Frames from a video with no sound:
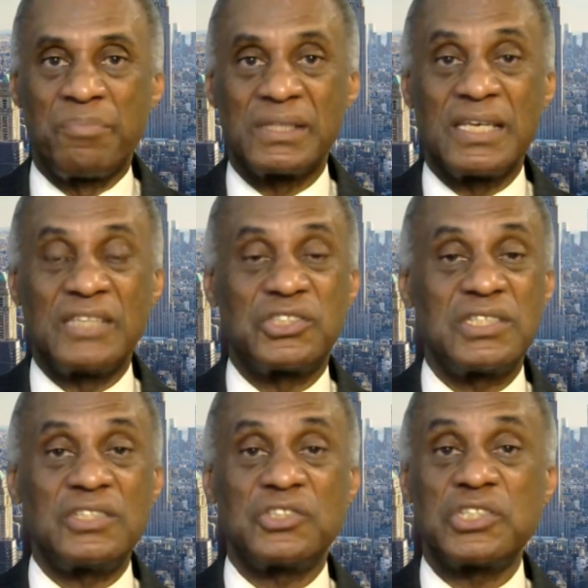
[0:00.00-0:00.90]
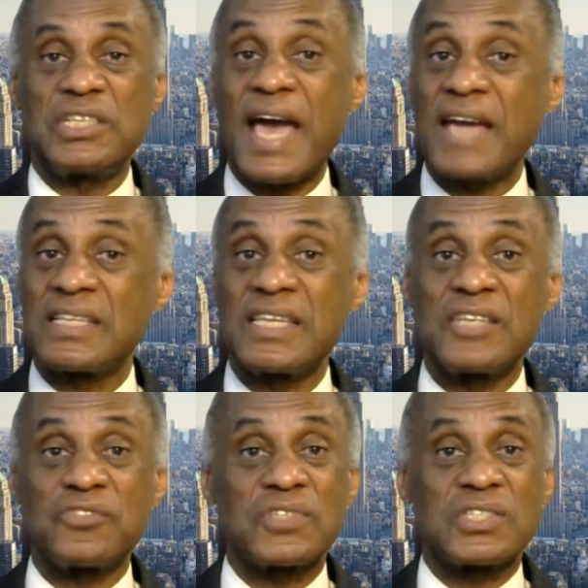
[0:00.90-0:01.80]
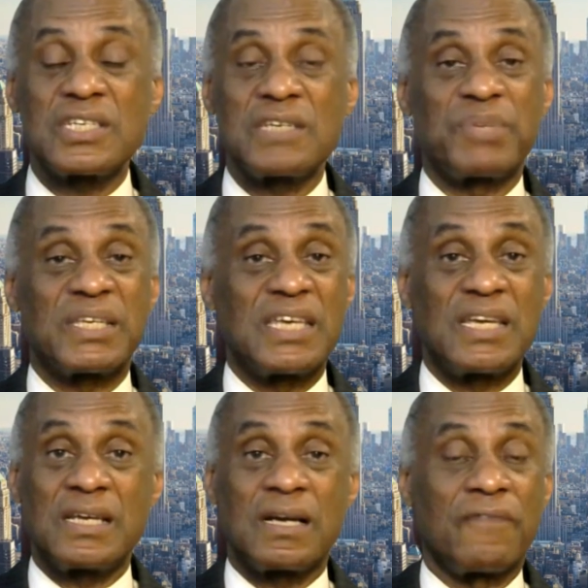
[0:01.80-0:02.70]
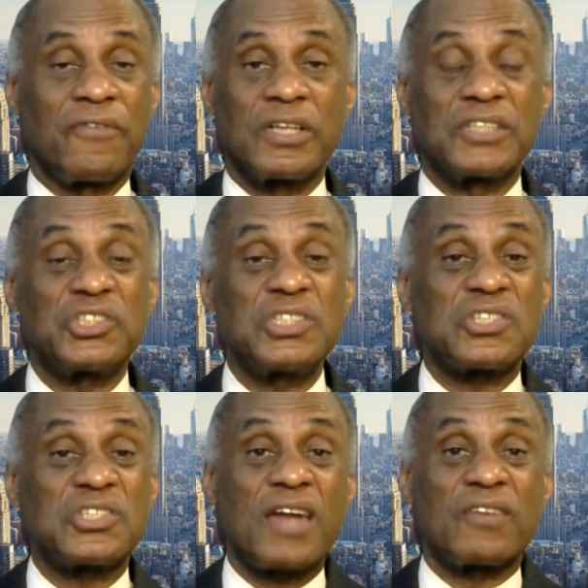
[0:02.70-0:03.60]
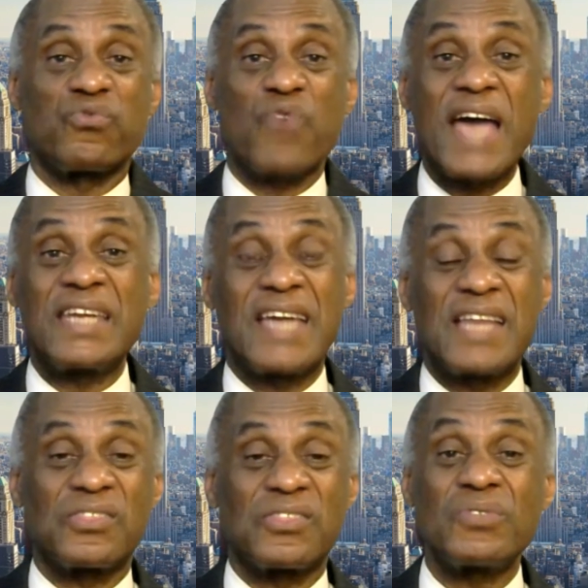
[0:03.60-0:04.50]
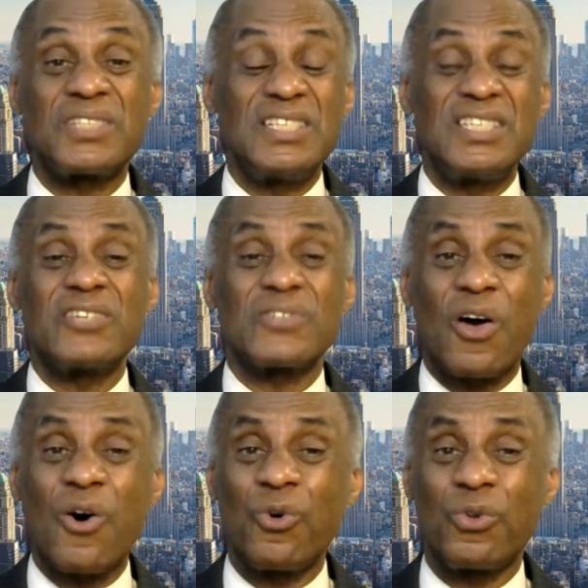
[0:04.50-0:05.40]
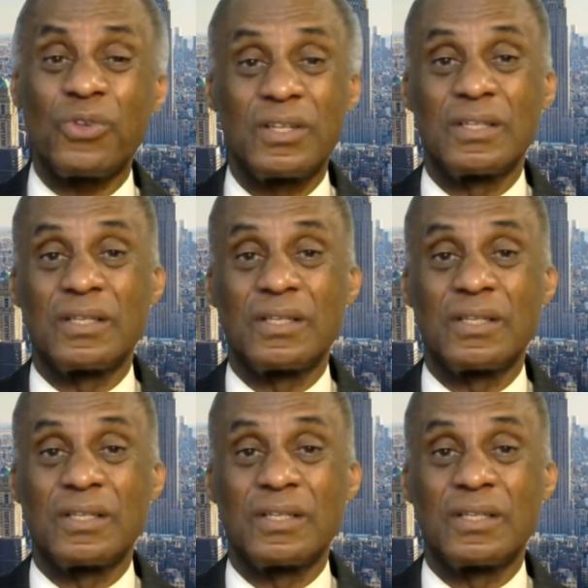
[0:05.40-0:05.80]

But she had an interesting beginning of her. She started writing at 13 years old.